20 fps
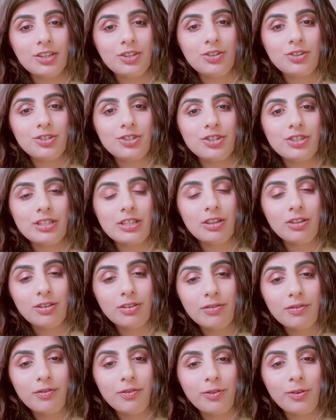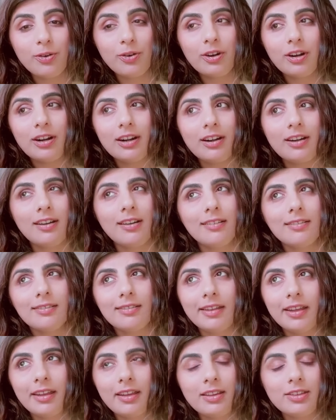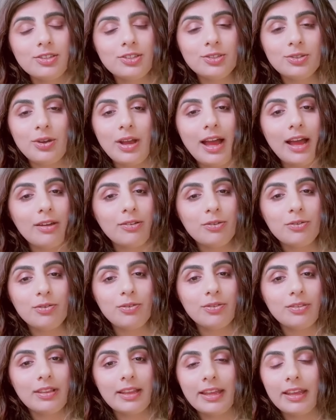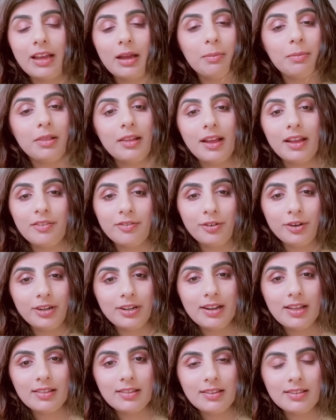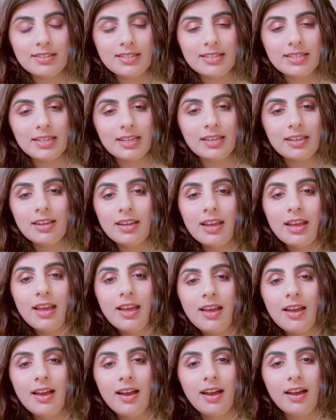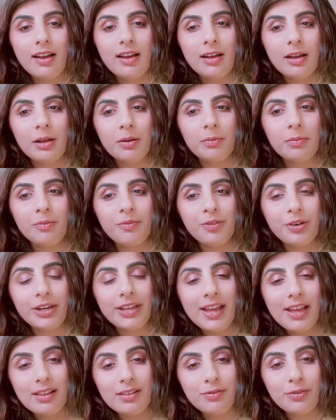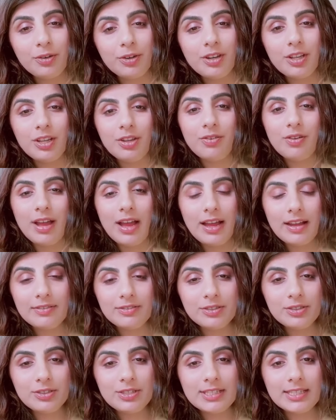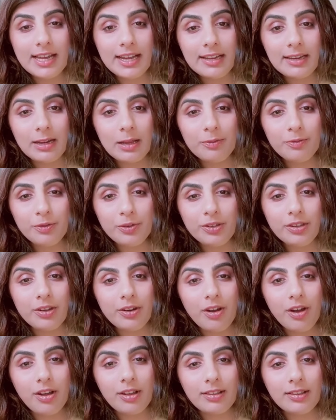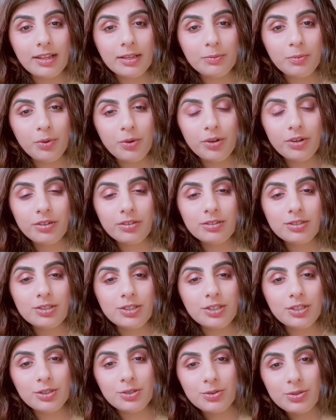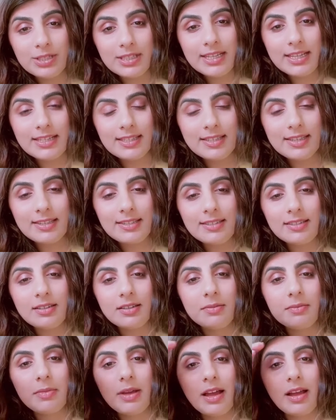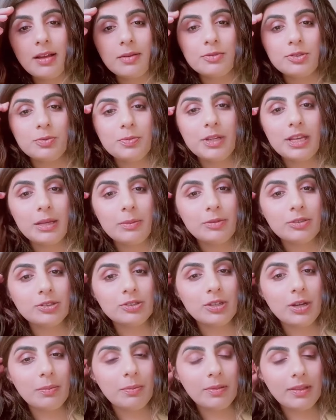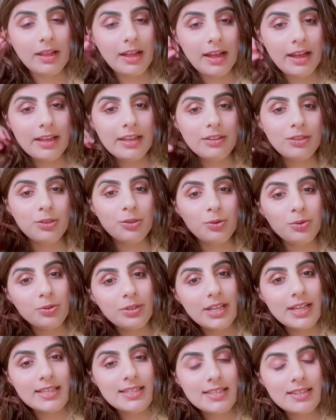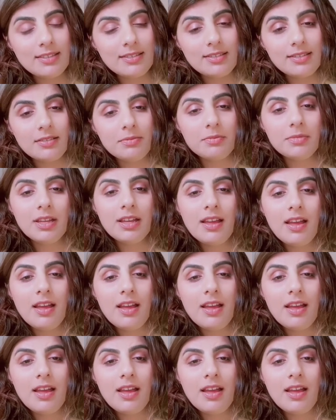You should look for a link to how to like apply for an LLC. For California, you have to sign up for their online portal to use that system, to be able to apply through that system.